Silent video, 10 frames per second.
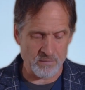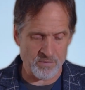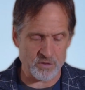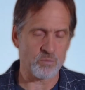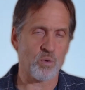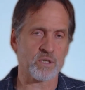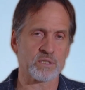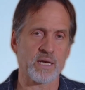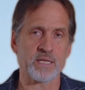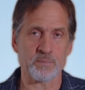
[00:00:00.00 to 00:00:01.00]
There's more
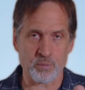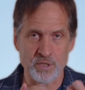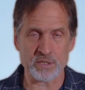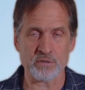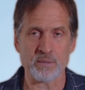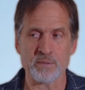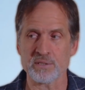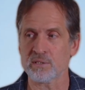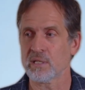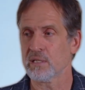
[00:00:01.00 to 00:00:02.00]
exciting
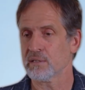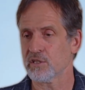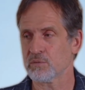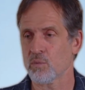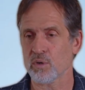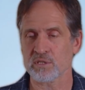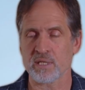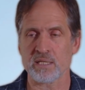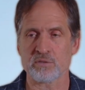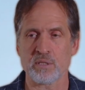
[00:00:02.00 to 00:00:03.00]
pre-treatments, there's more
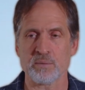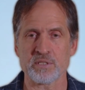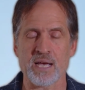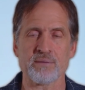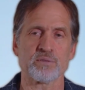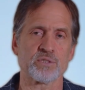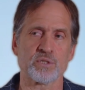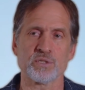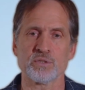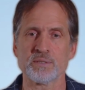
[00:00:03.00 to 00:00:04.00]
exciting treatments after
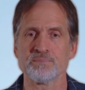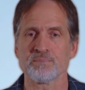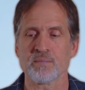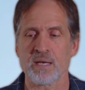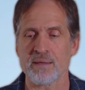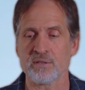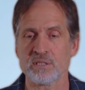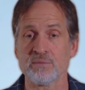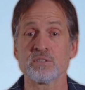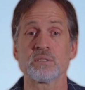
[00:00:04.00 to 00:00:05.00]
surgery, and
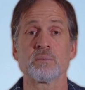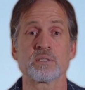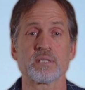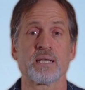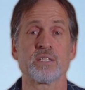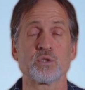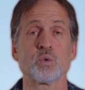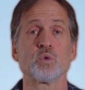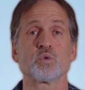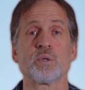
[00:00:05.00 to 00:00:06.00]
there's even some exciting
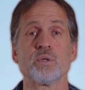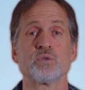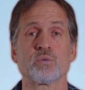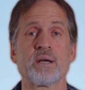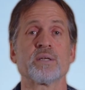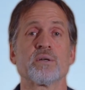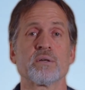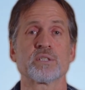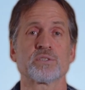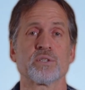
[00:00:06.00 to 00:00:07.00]
tools we use right
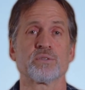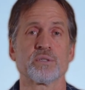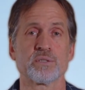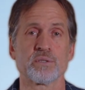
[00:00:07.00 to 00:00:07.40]
during surgery.